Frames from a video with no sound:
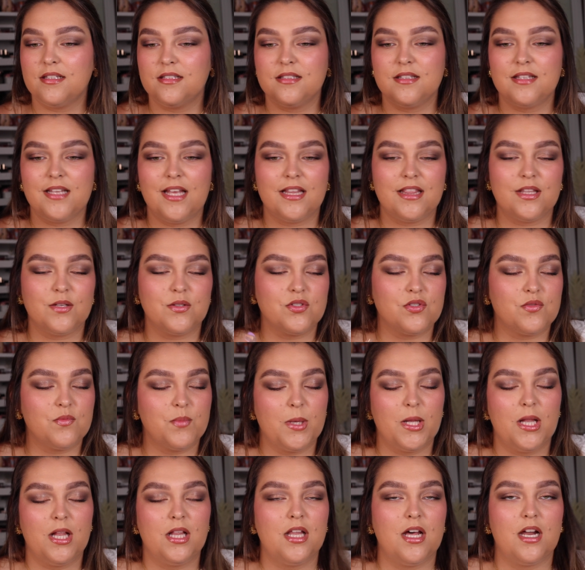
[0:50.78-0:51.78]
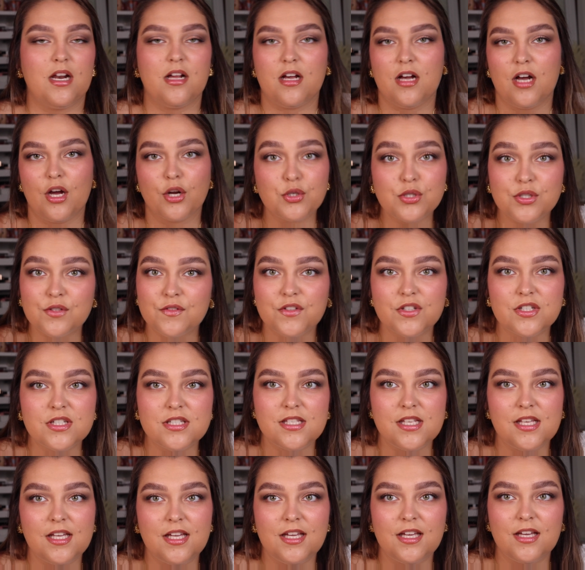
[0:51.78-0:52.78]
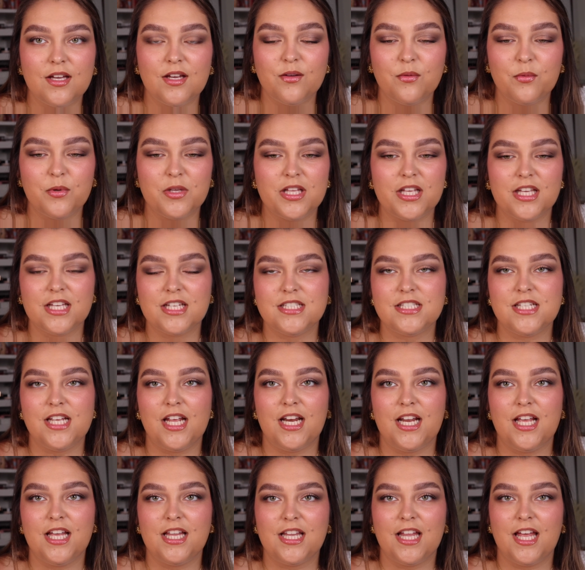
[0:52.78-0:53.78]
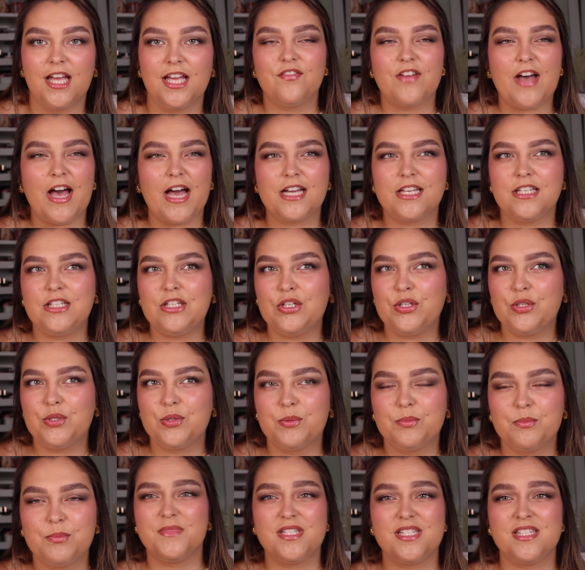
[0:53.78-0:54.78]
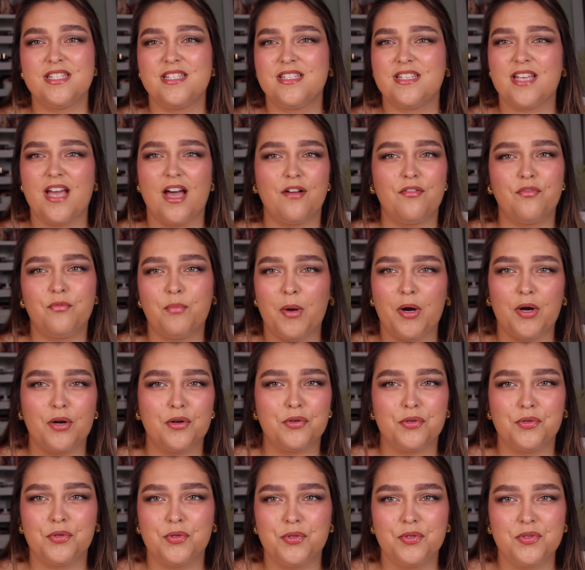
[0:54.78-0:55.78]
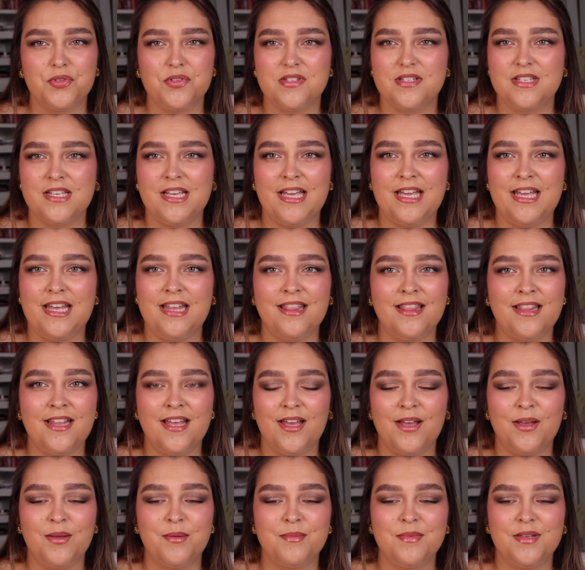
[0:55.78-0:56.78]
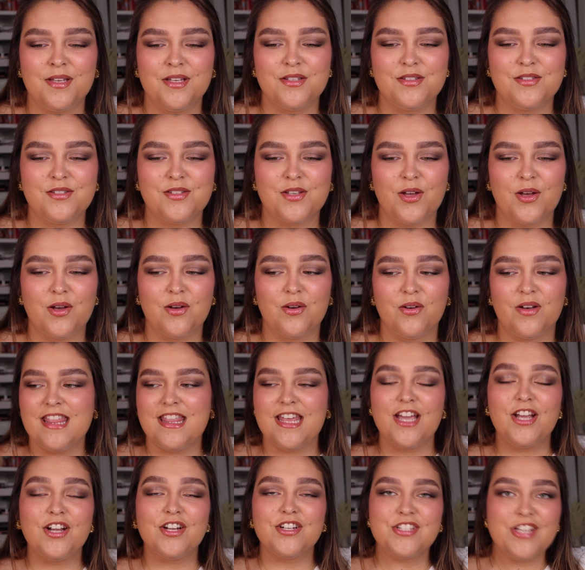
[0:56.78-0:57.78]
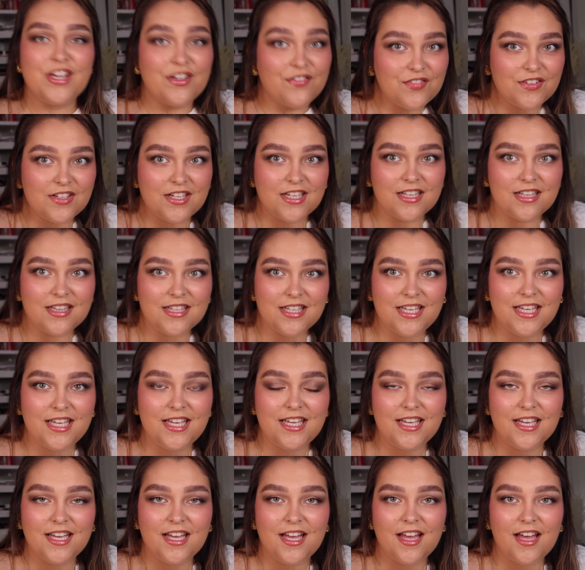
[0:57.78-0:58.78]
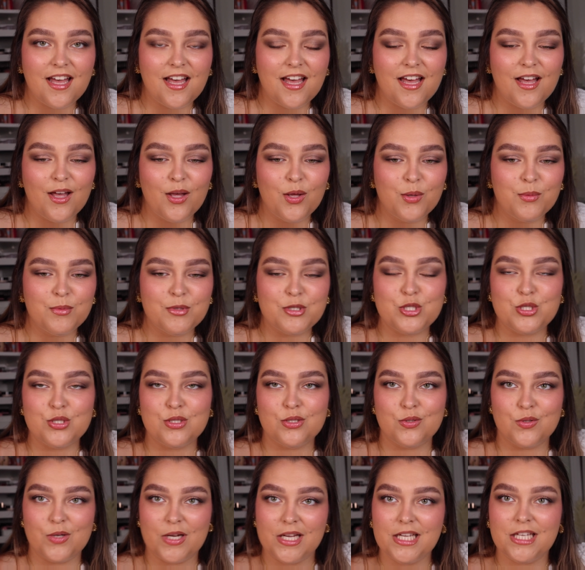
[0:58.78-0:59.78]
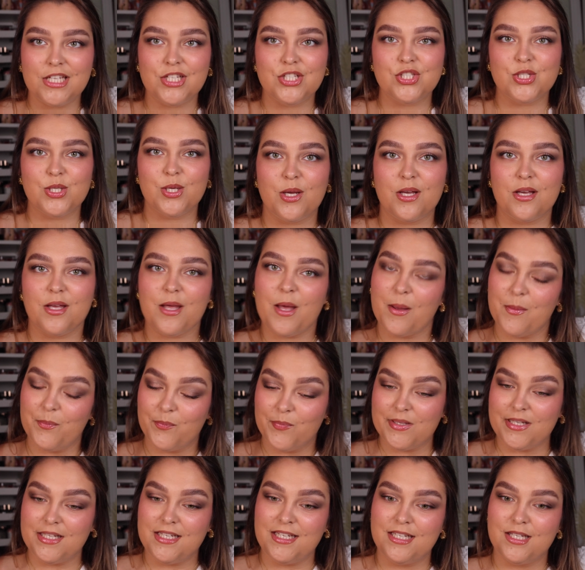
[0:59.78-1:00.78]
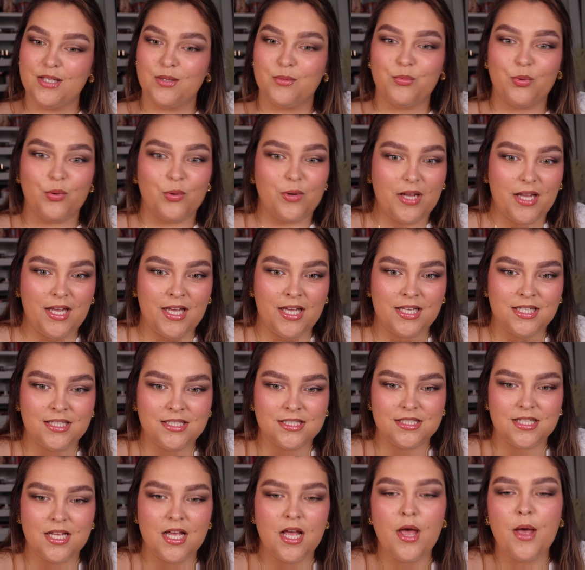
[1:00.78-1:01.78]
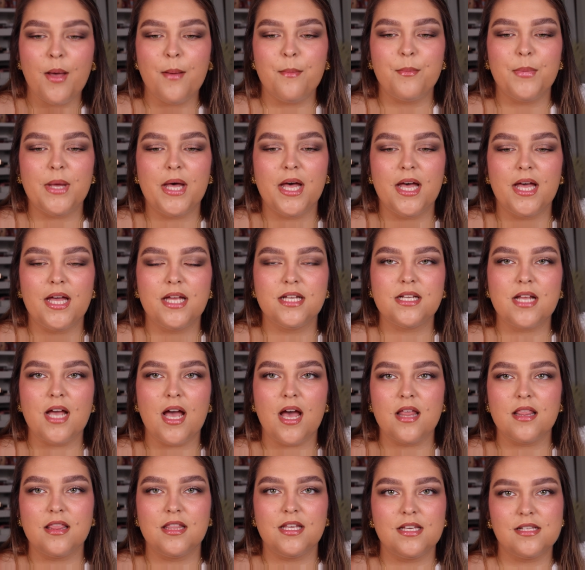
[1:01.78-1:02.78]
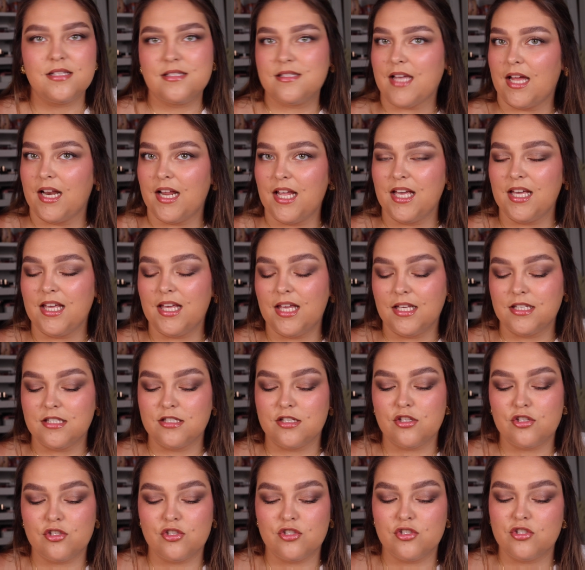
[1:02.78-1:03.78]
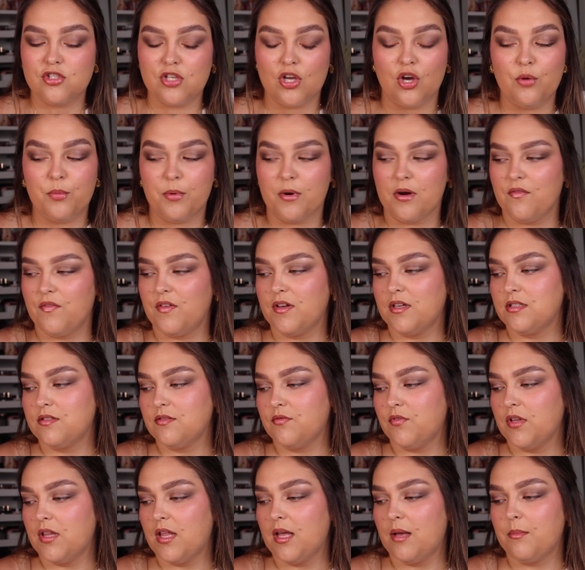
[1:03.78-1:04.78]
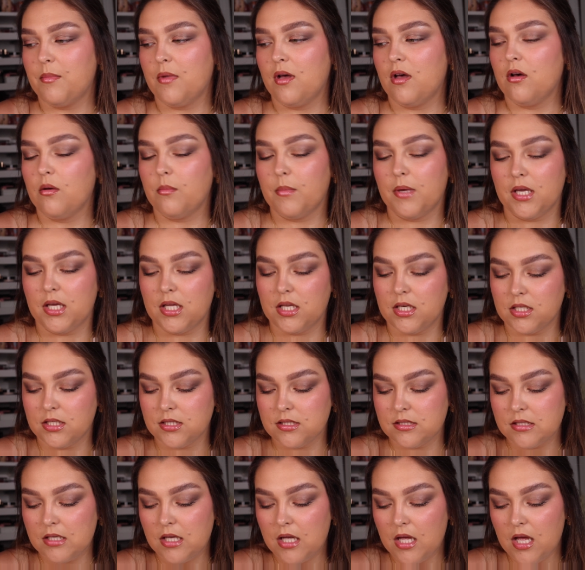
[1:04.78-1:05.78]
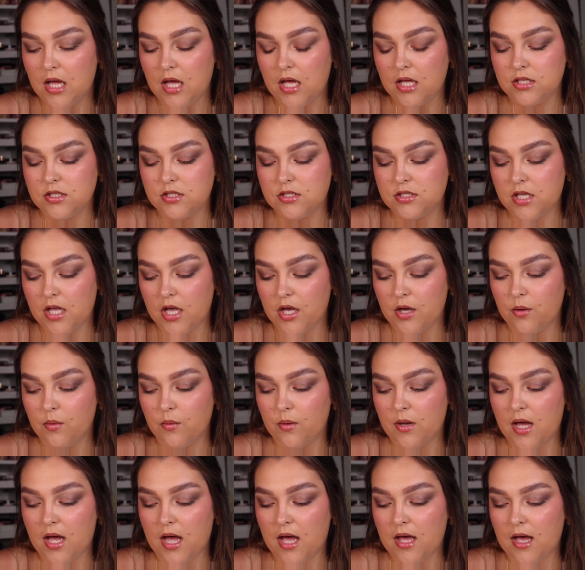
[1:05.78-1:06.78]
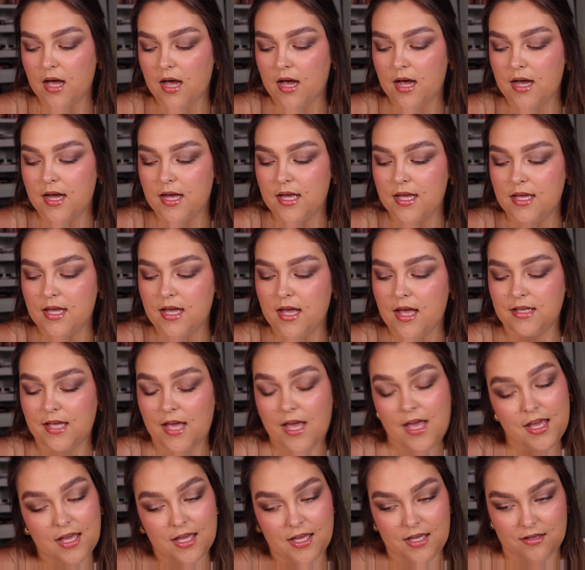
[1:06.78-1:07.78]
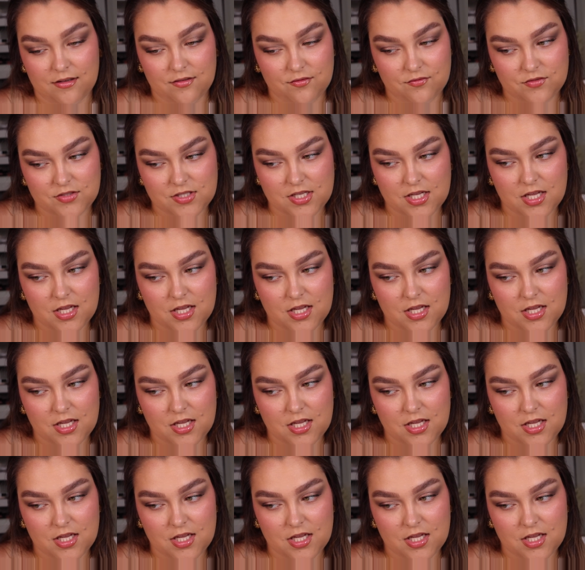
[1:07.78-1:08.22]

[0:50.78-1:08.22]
like there's a lot of controversy with it containing like vacuum stuff particles in them. So they are definitely a strange company brand, but the aesthetic is so perfect for them. Oh my goodness. So I caved